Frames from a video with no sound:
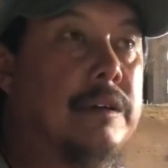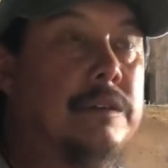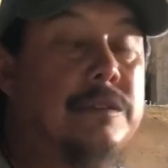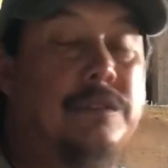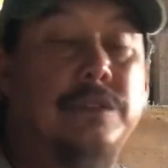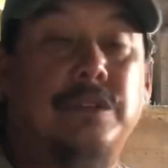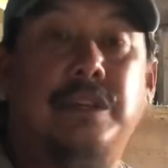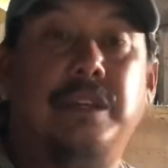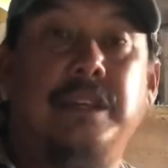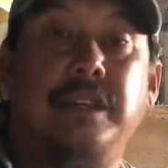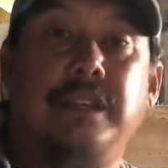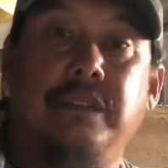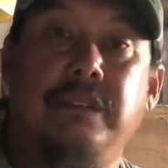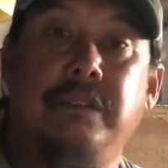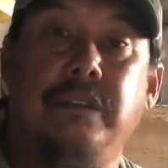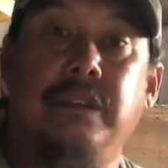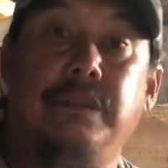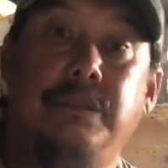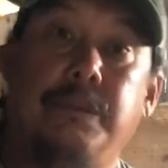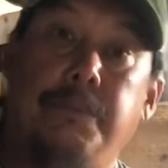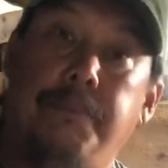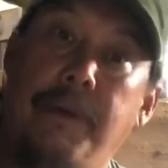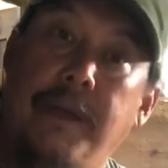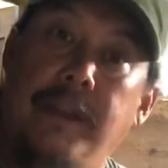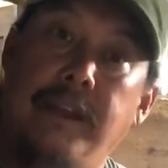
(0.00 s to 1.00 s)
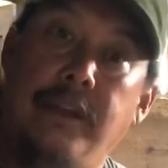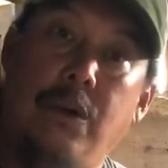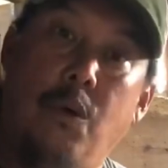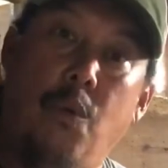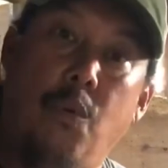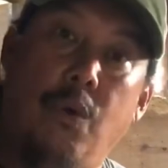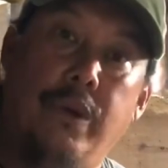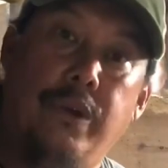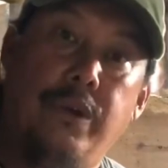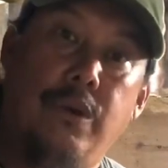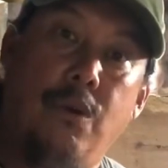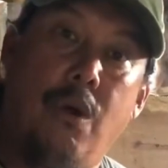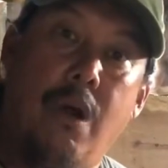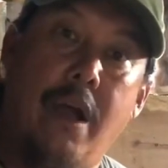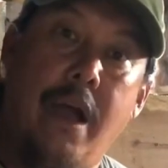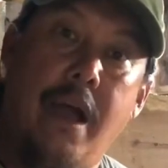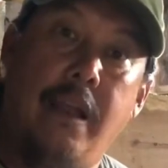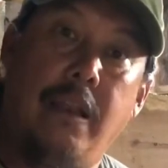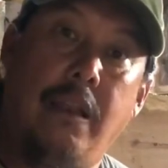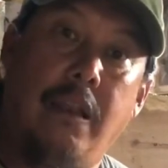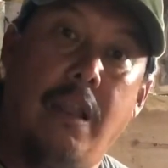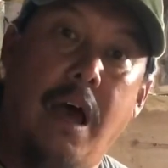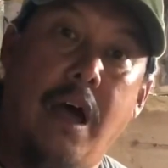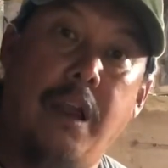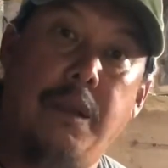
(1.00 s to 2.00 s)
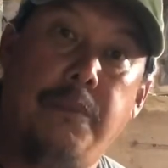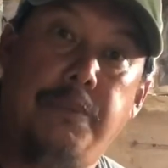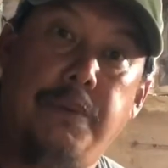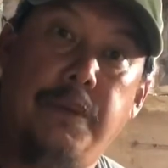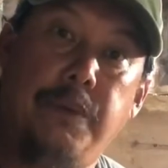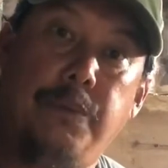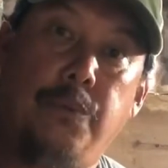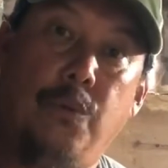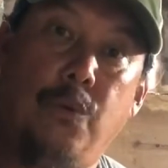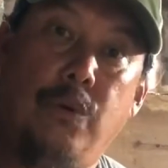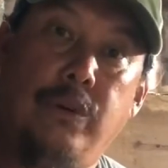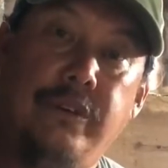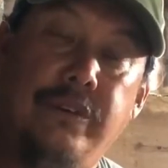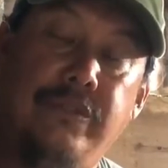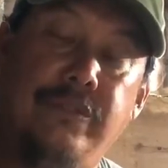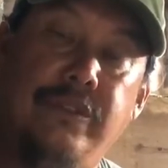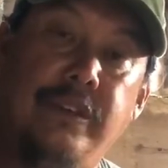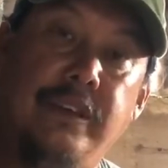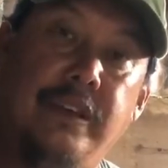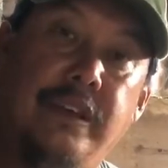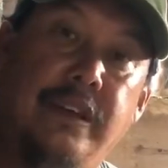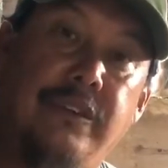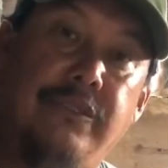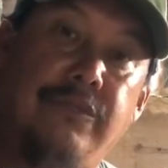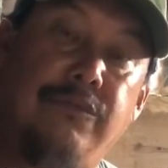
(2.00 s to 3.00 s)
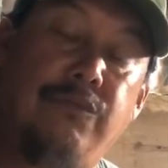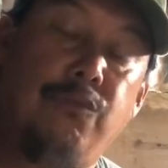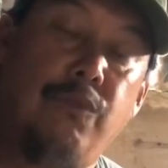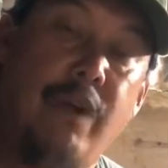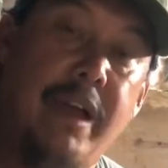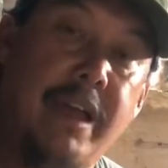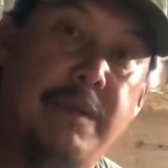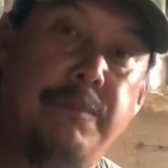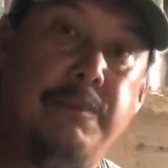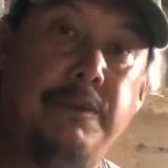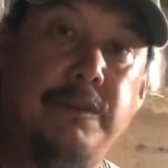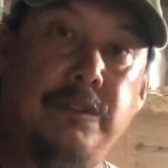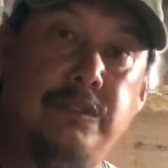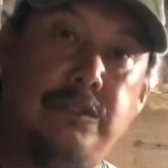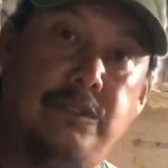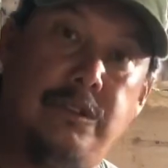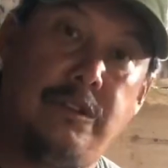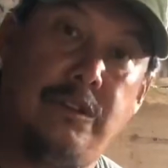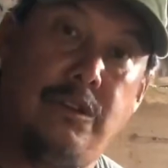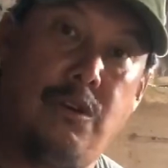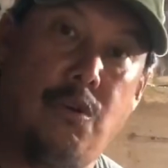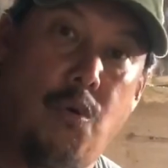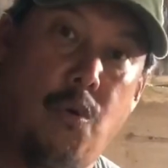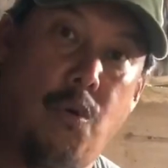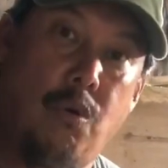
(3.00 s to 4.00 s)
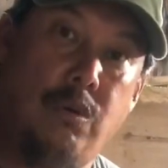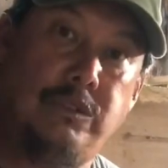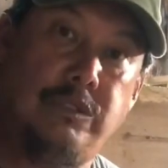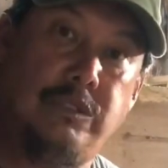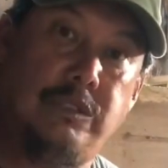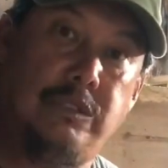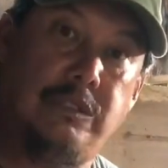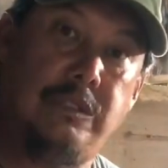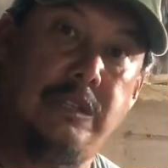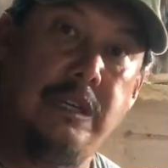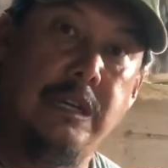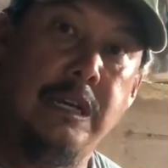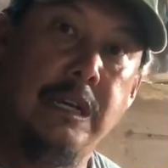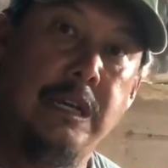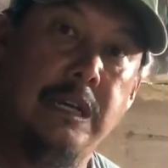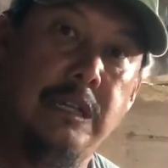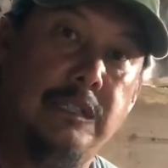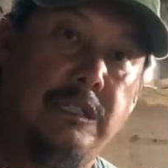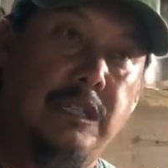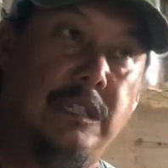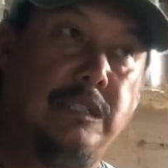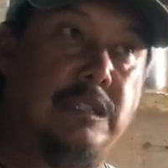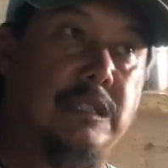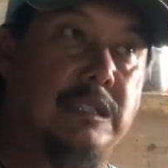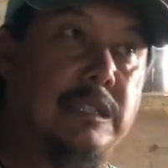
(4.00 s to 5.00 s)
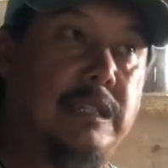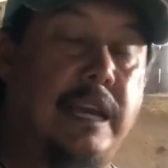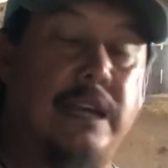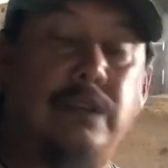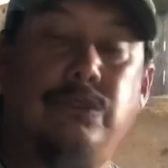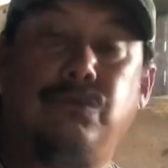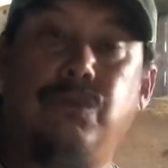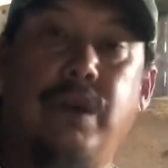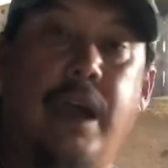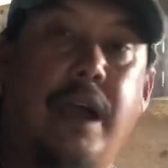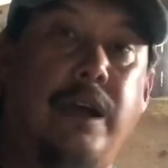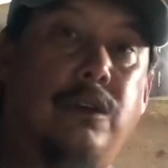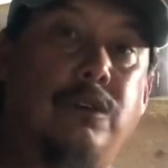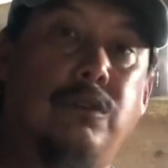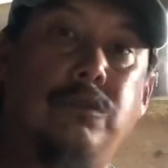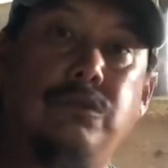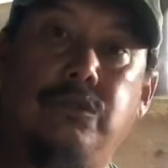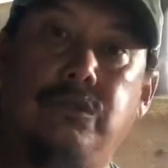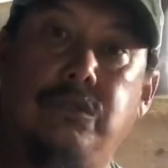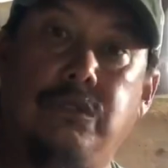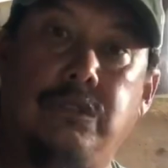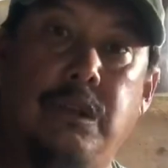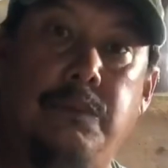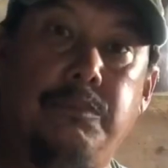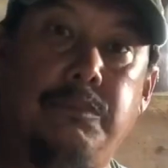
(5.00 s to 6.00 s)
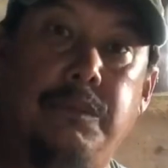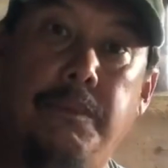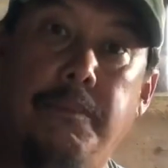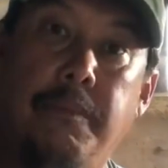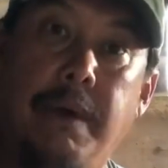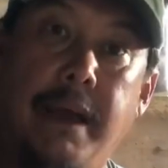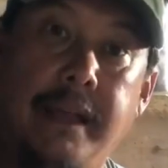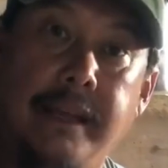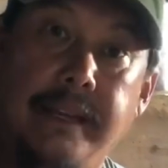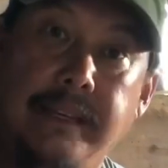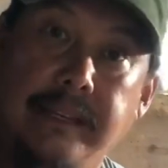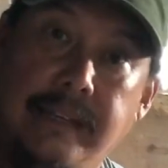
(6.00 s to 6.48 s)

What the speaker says: You can, depending on where you're at, a lot of people will even give rabies to their horses just in case raccoons or something might